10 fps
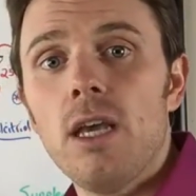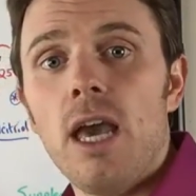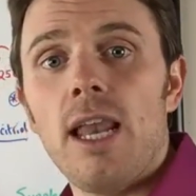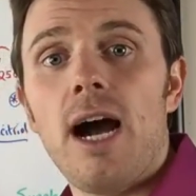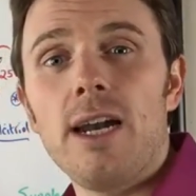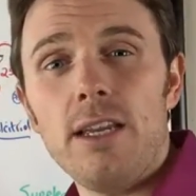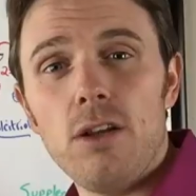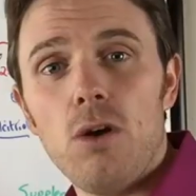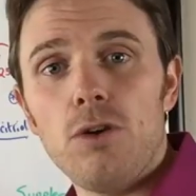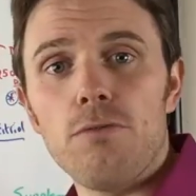And how do you
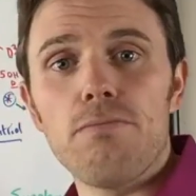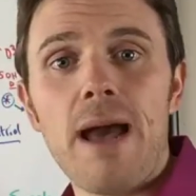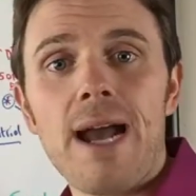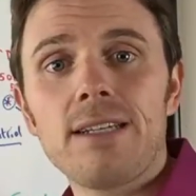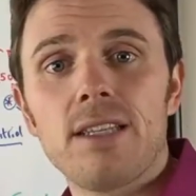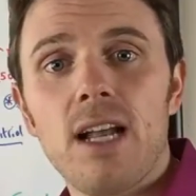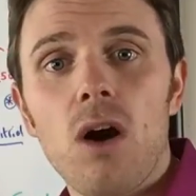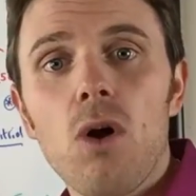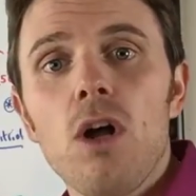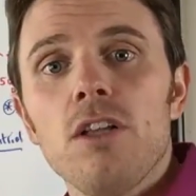know you've maxed it
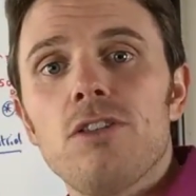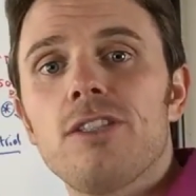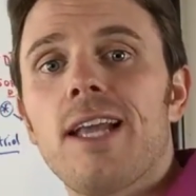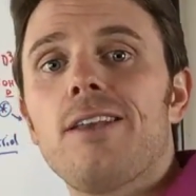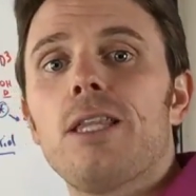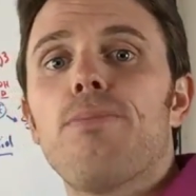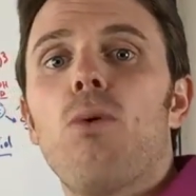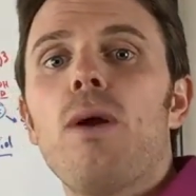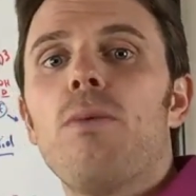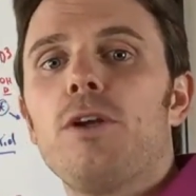out? Just get to the
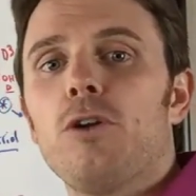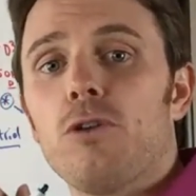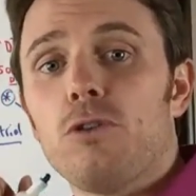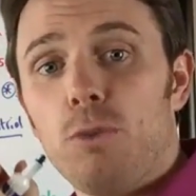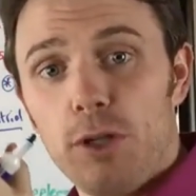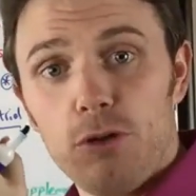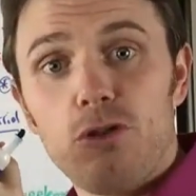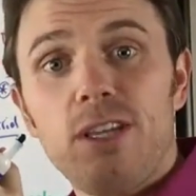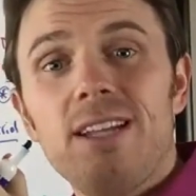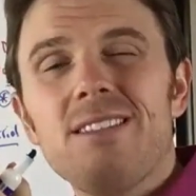point where your
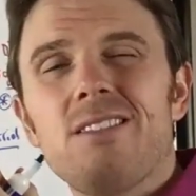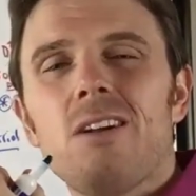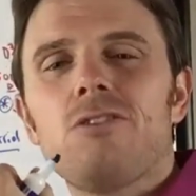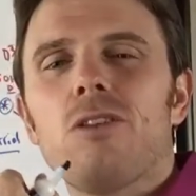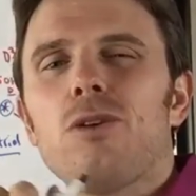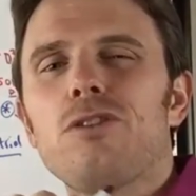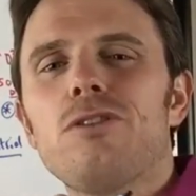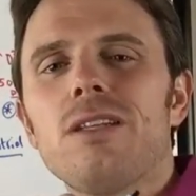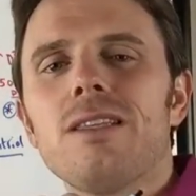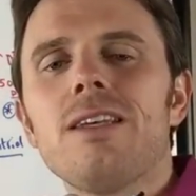skin starts to look just
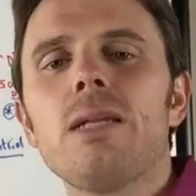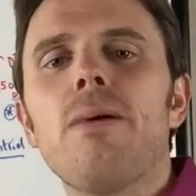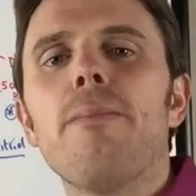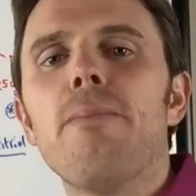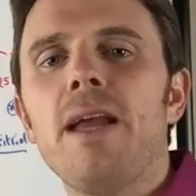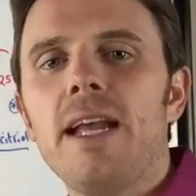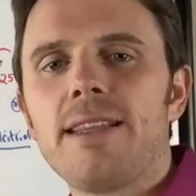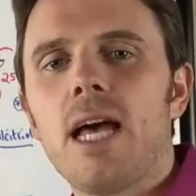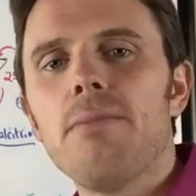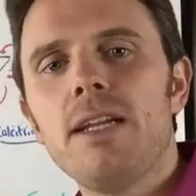a little bit pink.
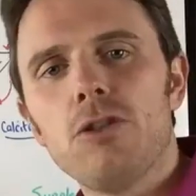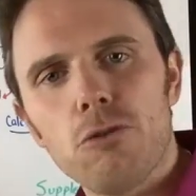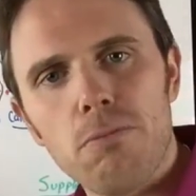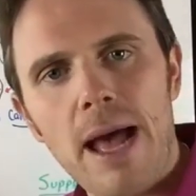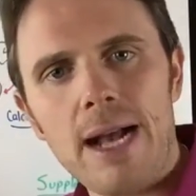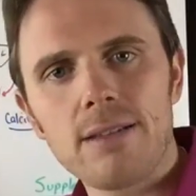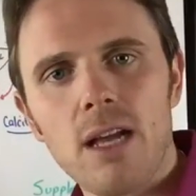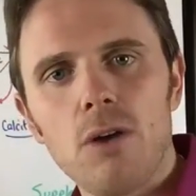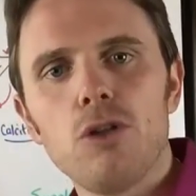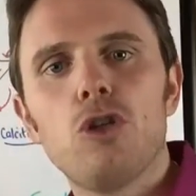That means you maxed
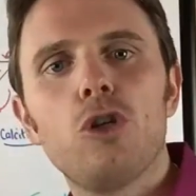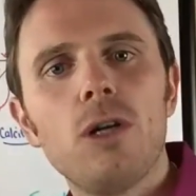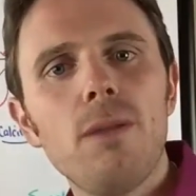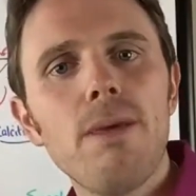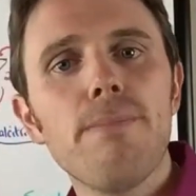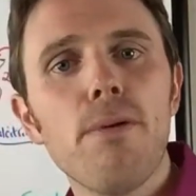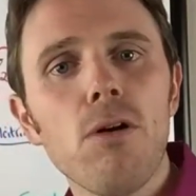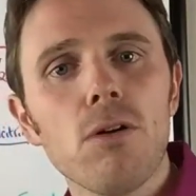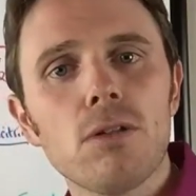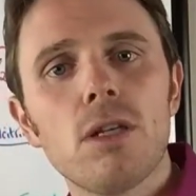out. You shouldn't be
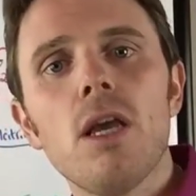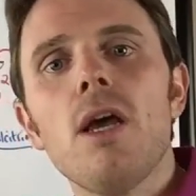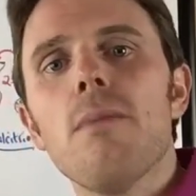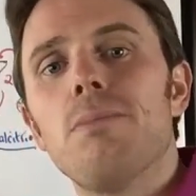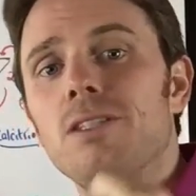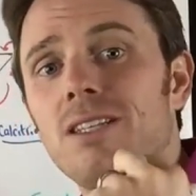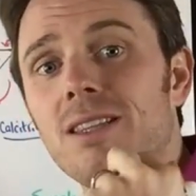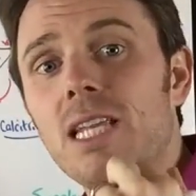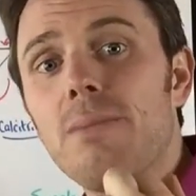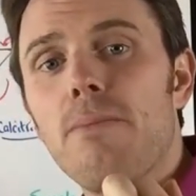burnt, but just a
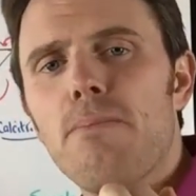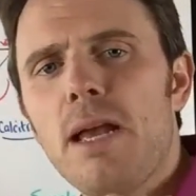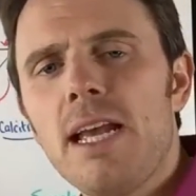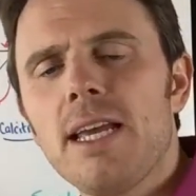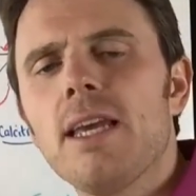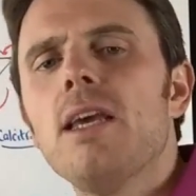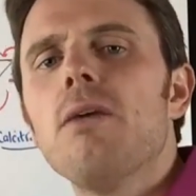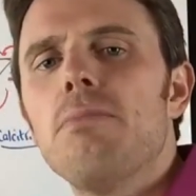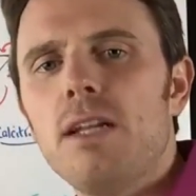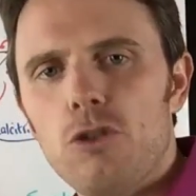little bit pink
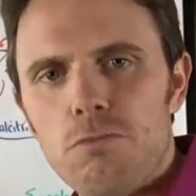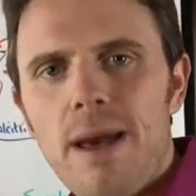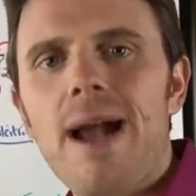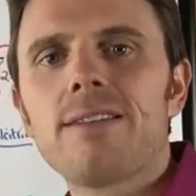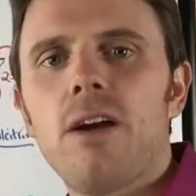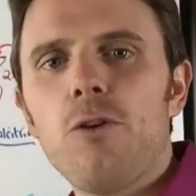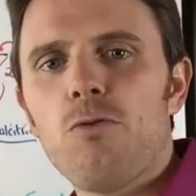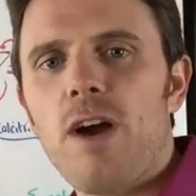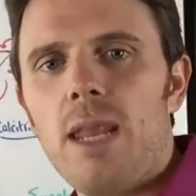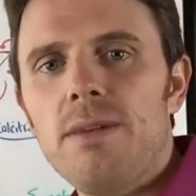means you maxed out your
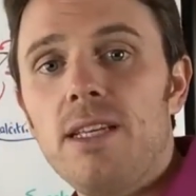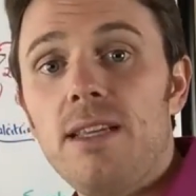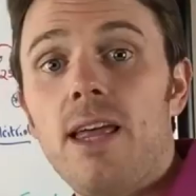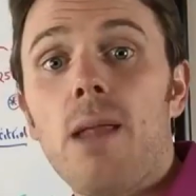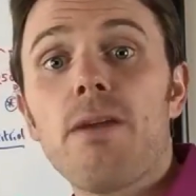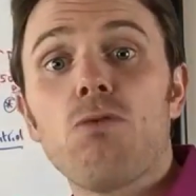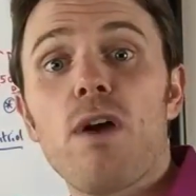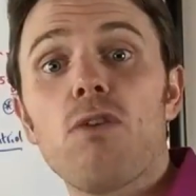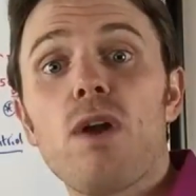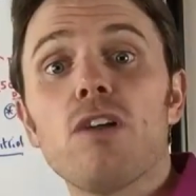vitamin D, and that'll be
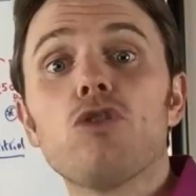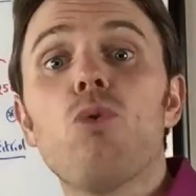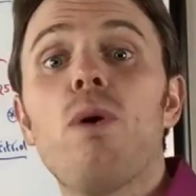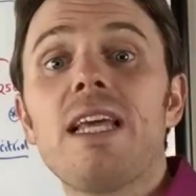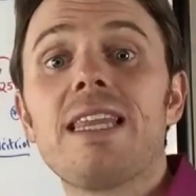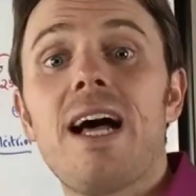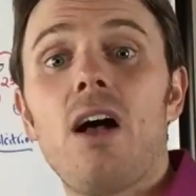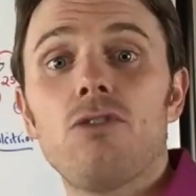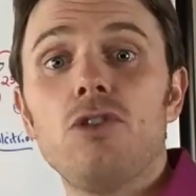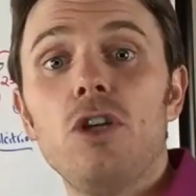right around
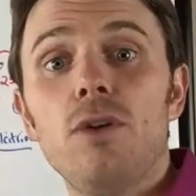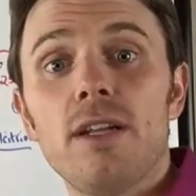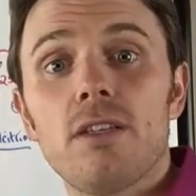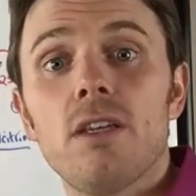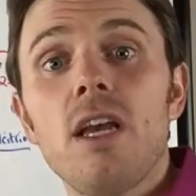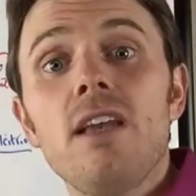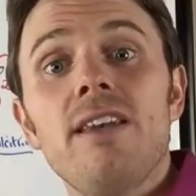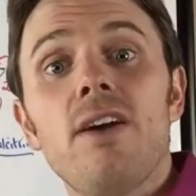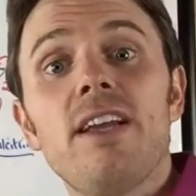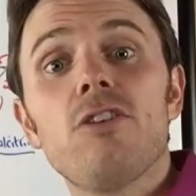20,000 units.
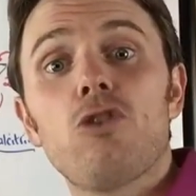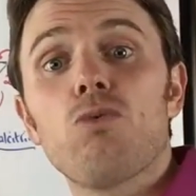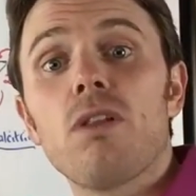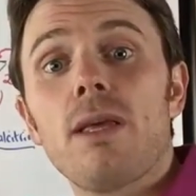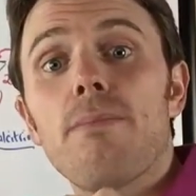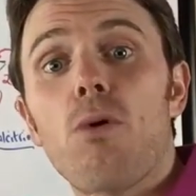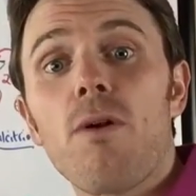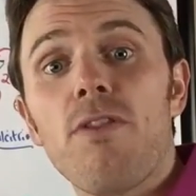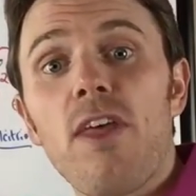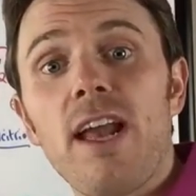Now here's the really
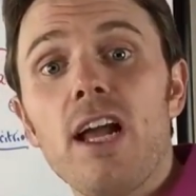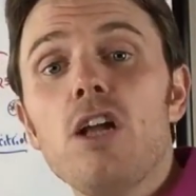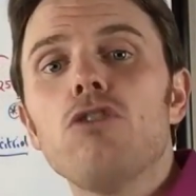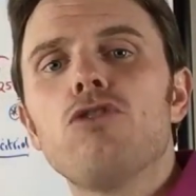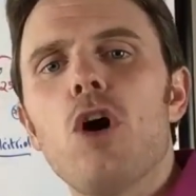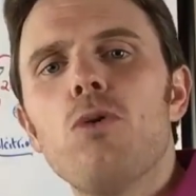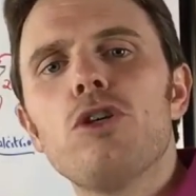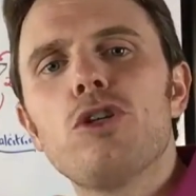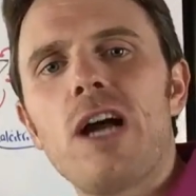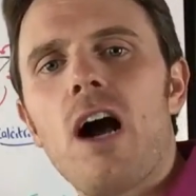important thing. Don't
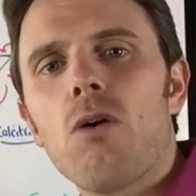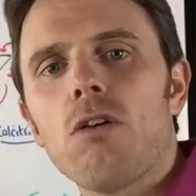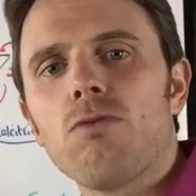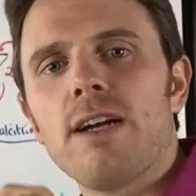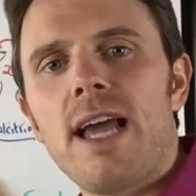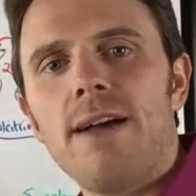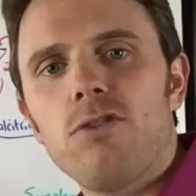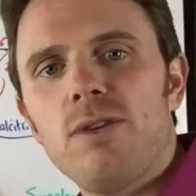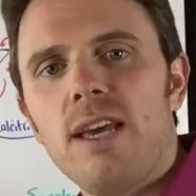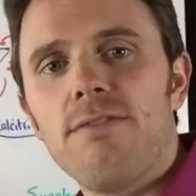shower right after
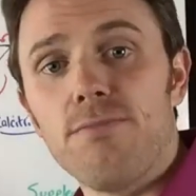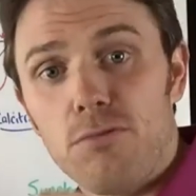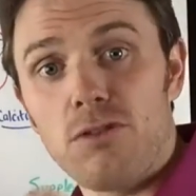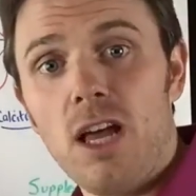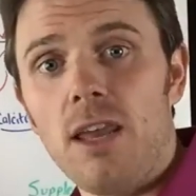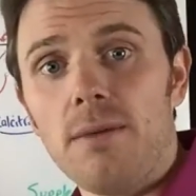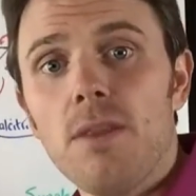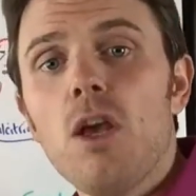you get sun.